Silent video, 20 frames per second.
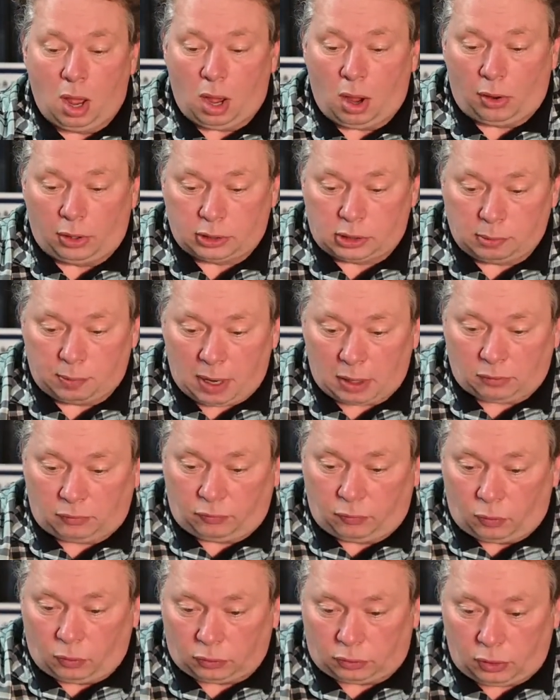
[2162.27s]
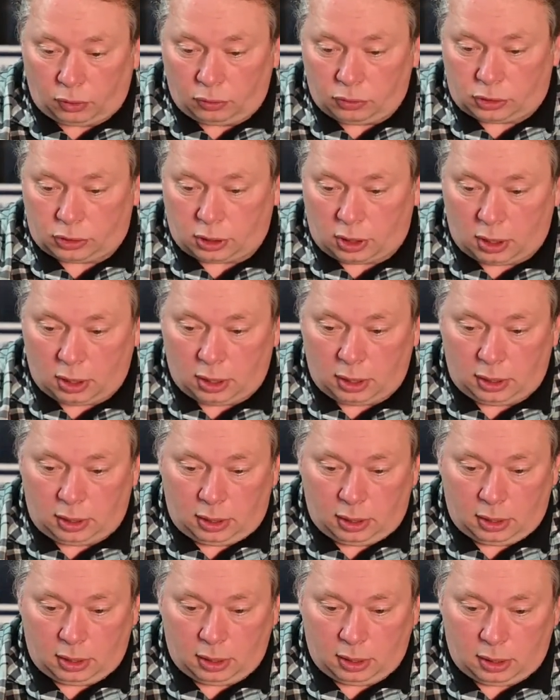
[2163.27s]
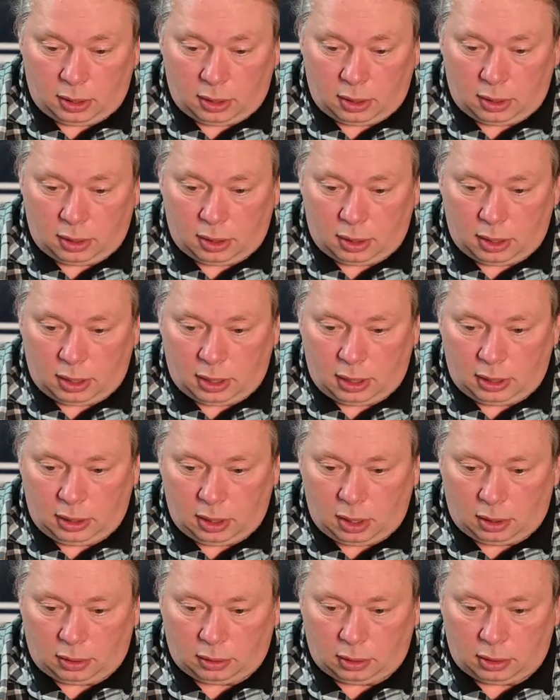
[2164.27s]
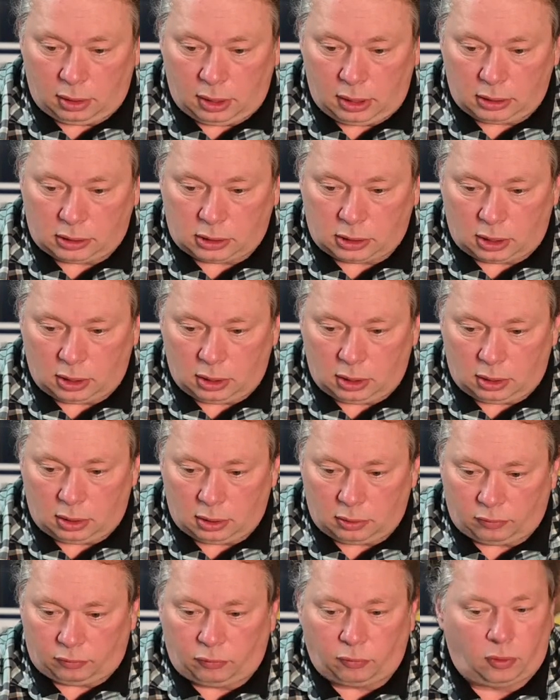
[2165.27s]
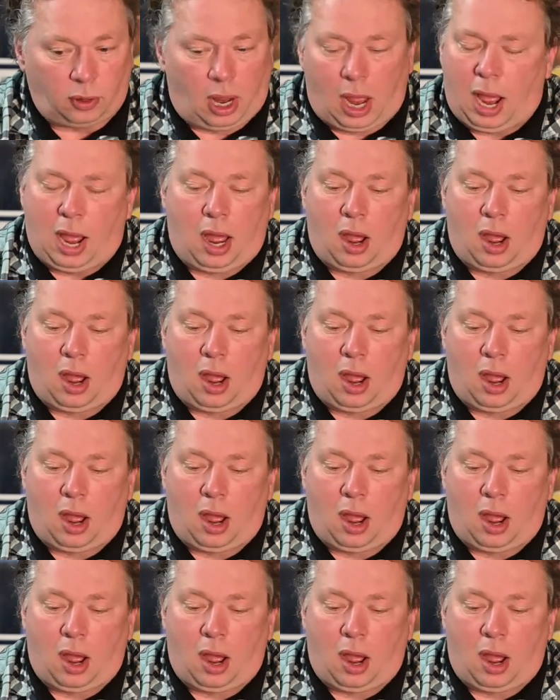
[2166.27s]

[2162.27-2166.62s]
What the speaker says: It's about 4 tosai and the other nisai are 4.